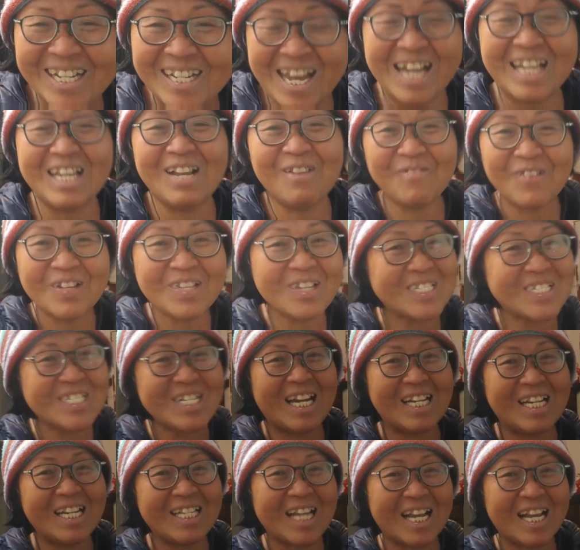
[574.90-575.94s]
even the
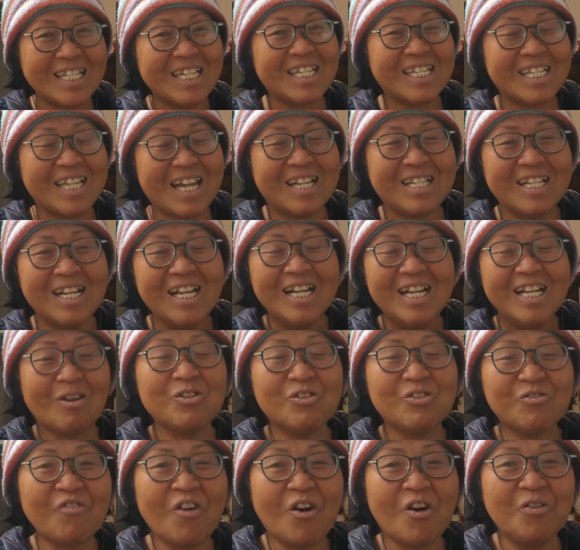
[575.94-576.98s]
Chinese understand those
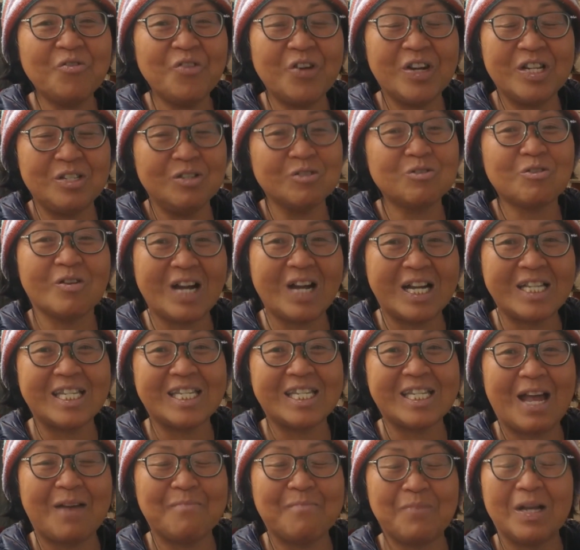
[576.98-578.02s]
forward, you don't
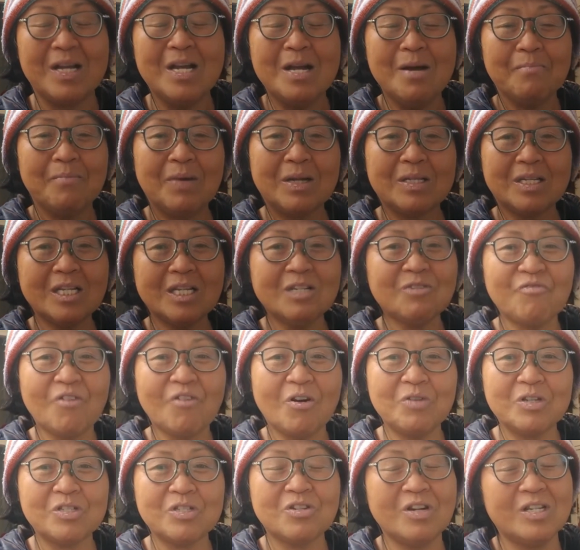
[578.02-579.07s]
understand. But this
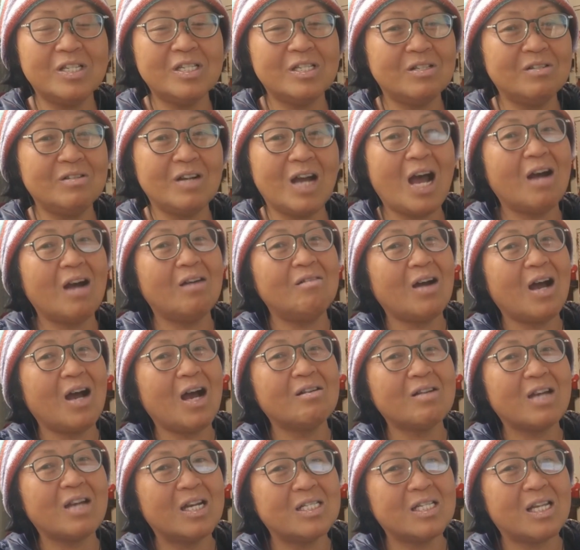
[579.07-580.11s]
forward tense, how
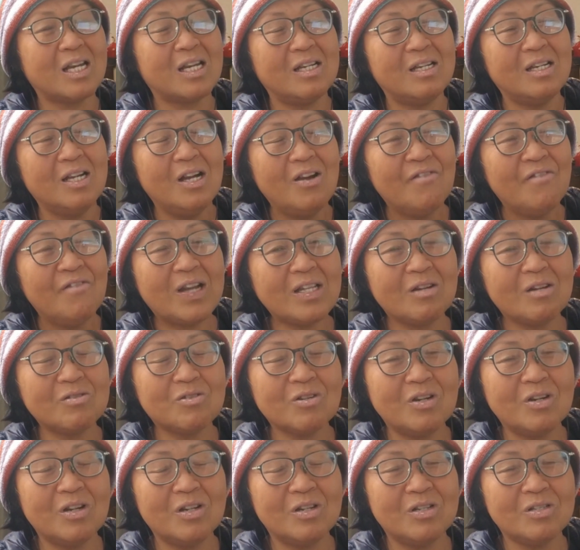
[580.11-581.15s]
can they find out
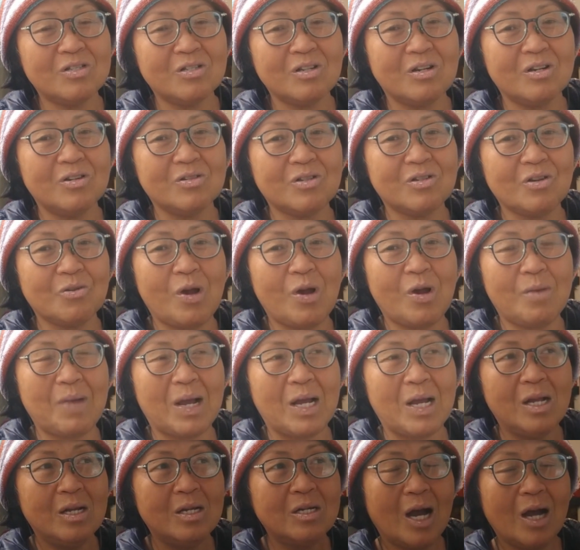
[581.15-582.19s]
the grammar?
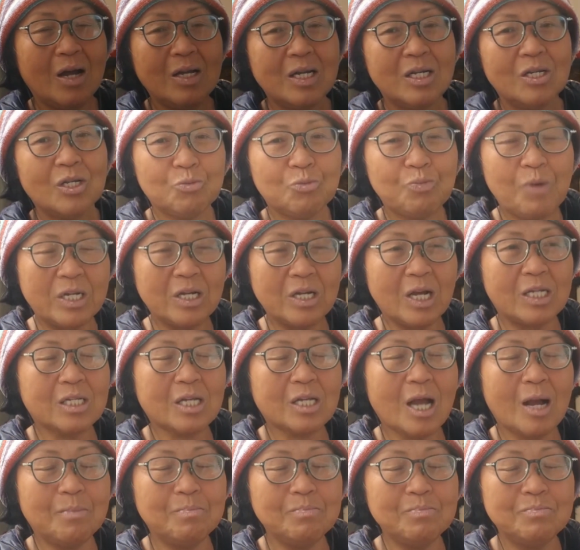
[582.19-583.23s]
Spring has
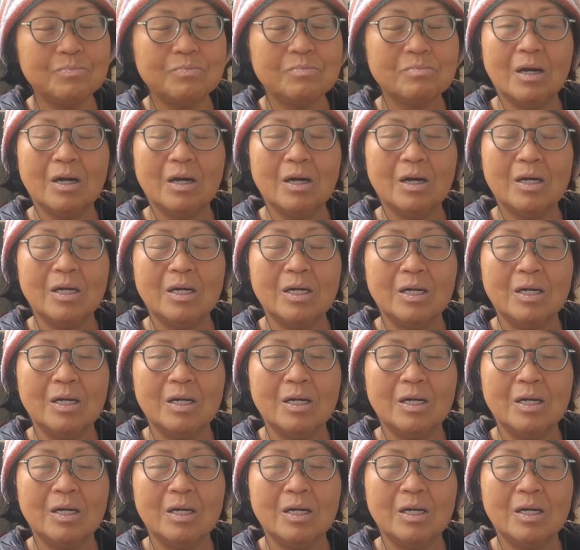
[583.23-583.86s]
come, all